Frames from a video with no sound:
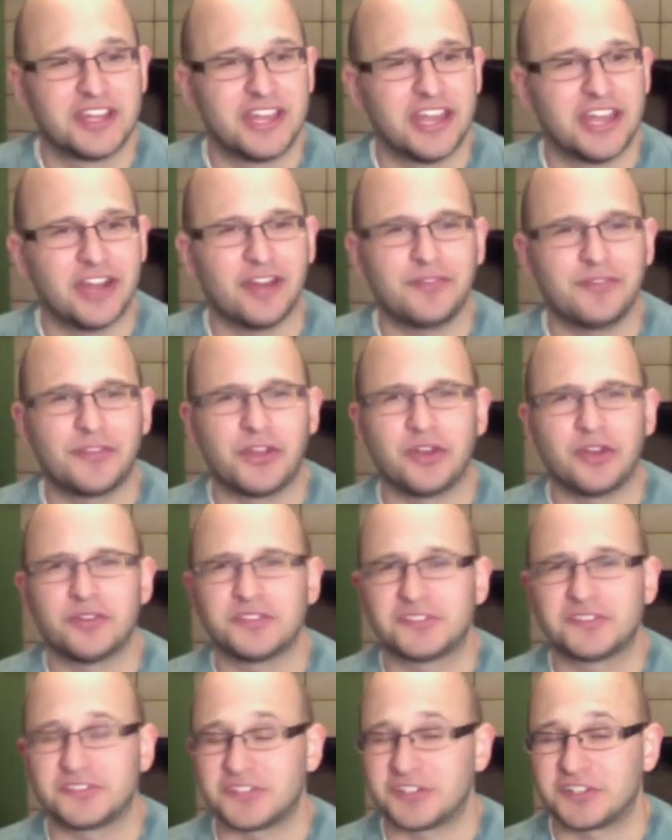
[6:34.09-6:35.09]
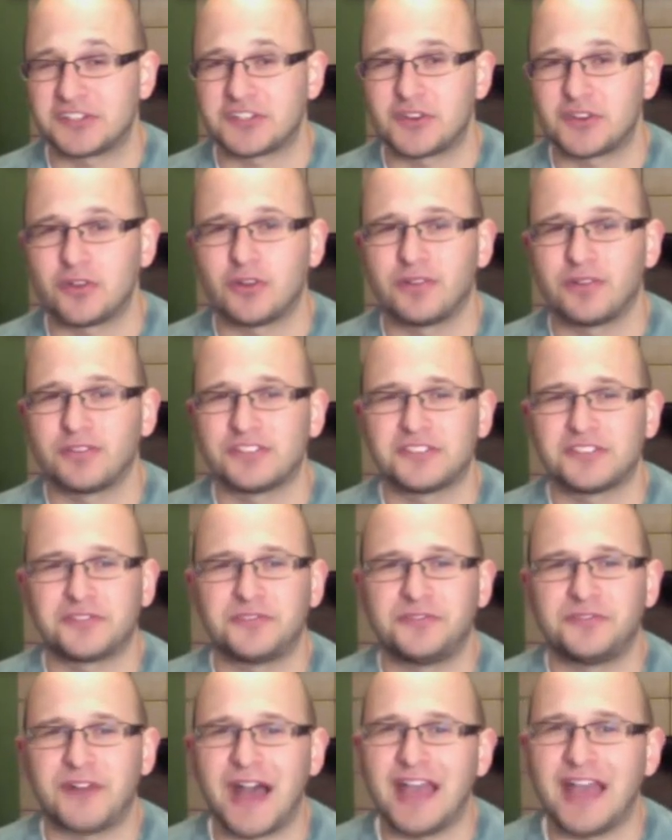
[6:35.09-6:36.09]
And of those six turnovers,
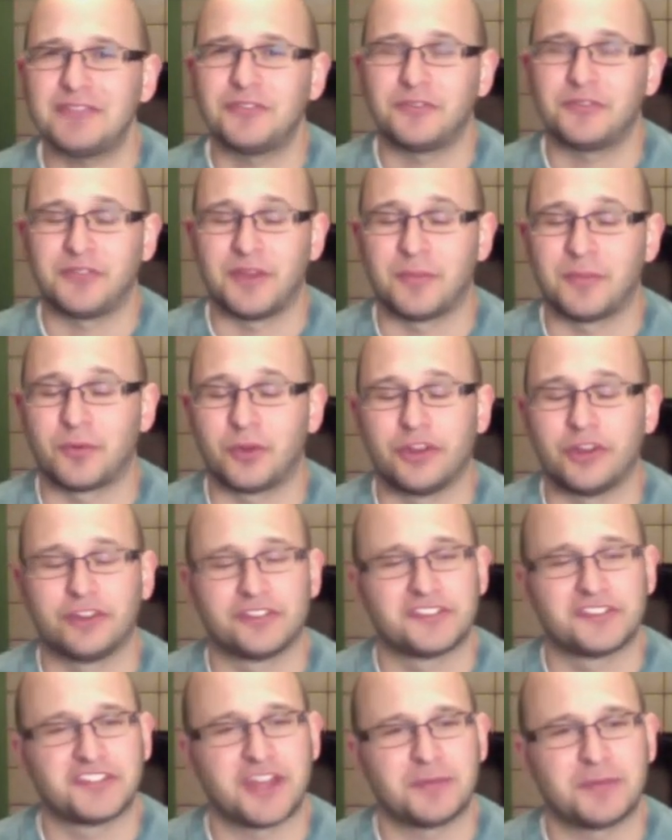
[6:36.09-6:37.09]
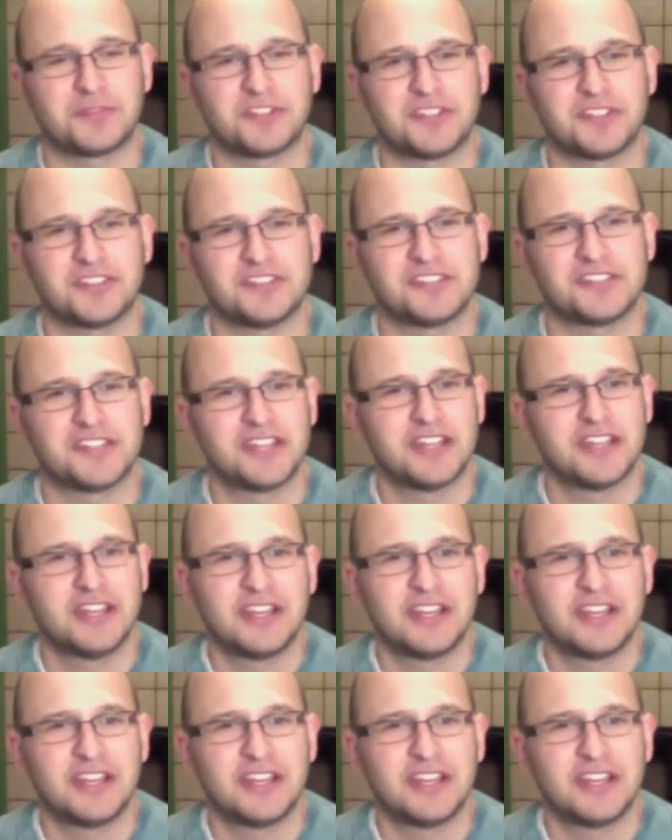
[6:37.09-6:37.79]
five of them were interceptions,